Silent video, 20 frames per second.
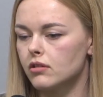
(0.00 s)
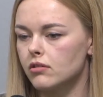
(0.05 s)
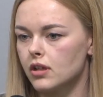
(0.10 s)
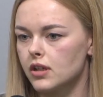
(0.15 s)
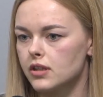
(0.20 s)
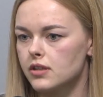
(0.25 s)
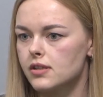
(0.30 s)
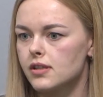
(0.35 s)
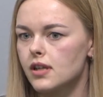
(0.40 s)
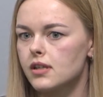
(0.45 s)

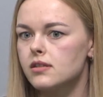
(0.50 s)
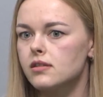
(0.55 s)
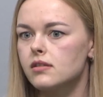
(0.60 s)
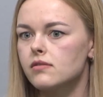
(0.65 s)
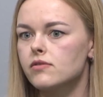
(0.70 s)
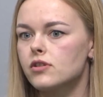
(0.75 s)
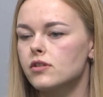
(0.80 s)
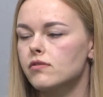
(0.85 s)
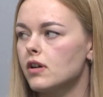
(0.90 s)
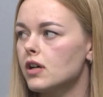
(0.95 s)
level, on the
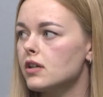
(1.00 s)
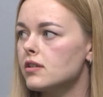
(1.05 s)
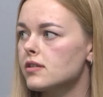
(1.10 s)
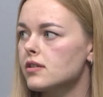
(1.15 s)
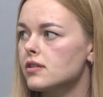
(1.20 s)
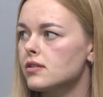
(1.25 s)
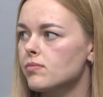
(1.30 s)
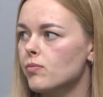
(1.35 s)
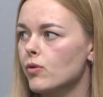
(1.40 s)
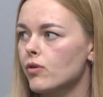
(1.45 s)
level of
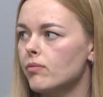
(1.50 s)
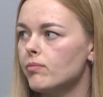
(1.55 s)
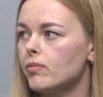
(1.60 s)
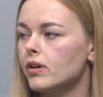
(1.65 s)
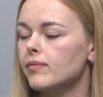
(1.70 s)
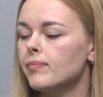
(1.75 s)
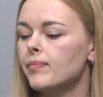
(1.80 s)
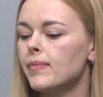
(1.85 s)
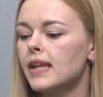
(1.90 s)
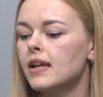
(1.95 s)
some
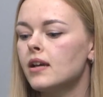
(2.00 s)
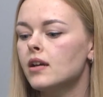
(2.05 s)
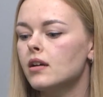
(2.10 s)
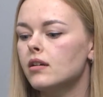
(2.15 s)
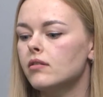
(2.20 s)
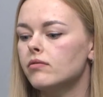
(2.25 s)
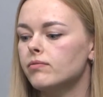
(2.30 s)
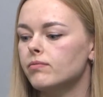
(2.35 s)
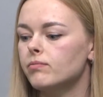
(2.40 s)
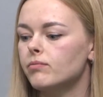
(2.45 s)
international
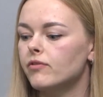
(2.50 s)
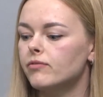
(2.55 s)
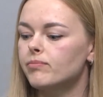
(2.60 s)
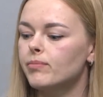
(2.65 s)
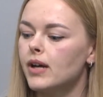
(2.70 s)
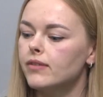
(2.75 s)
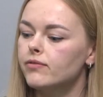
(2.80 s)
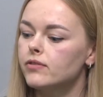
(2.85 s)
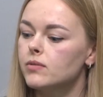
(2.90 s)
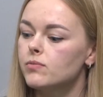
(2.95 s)

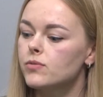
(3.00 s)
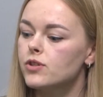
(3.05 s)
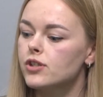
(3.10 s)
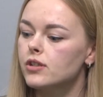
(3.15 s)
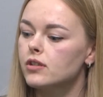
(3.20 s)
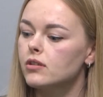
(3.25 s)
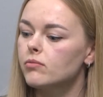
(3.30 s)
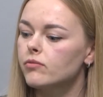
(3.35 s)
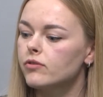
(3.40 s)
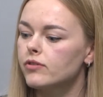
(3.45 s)
organizations, there are
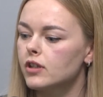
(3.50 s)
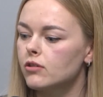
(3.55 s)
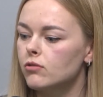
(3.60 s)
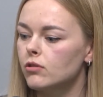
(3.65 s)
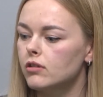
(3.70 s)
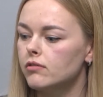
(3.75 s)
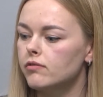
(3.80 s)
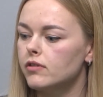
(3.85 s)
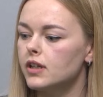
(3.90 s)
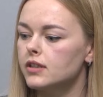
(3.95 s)

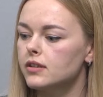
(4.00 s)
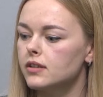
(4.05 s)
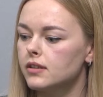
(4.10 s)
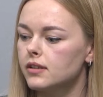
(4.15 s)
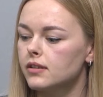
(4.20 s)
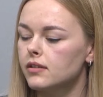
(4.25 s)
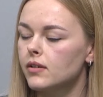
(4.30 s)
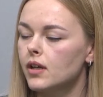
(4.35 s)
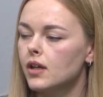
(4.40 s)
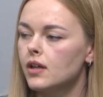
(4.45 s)
attempts
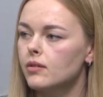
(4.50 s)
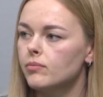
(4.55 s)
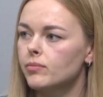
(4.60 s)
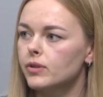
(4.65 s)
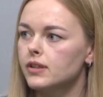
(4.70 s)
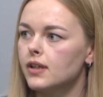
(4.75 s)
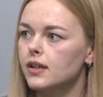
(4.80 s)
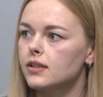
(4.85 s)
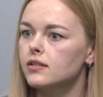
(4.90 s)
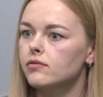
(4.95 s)
to
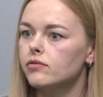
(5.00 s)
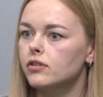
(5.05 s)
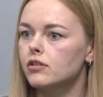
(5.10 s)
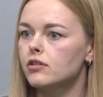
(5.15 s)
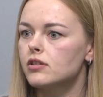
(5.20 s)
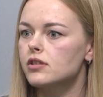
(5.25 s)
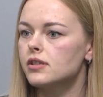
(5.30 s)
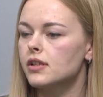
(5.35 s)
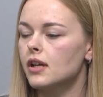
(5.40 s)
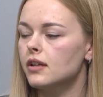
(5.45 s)
regulate